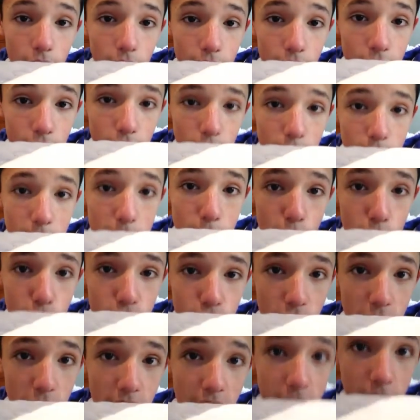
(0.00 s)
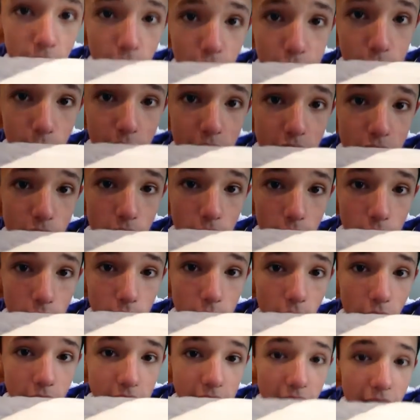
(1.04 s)
You know, people trying their
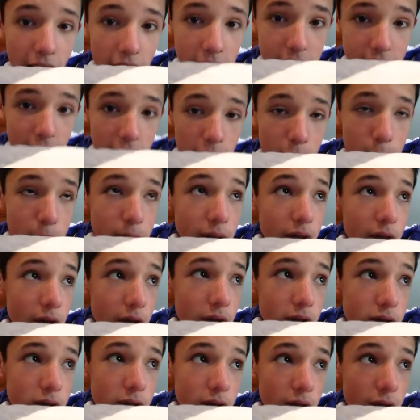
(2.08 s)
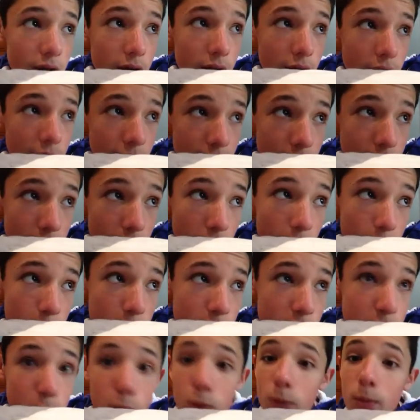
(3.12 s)
3-star attacks out because, you know,
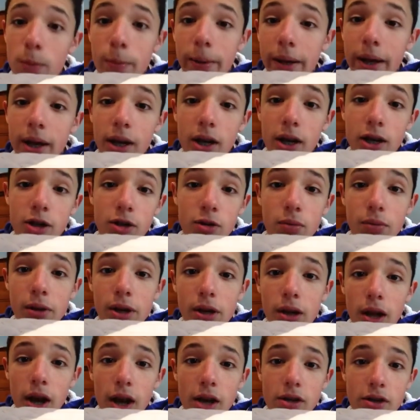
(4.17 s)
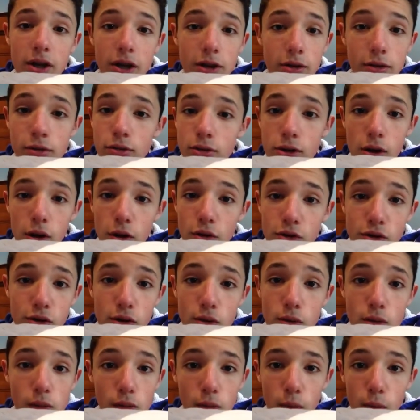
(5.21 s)
obviously we're beginning to realize that 2-stars
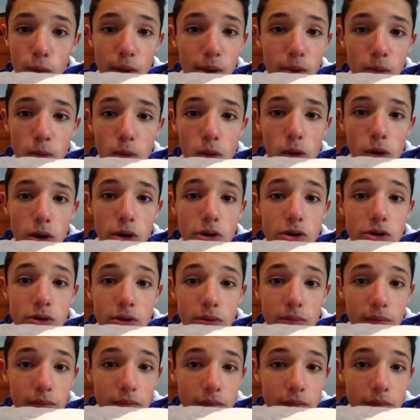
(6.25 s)
don't win wars.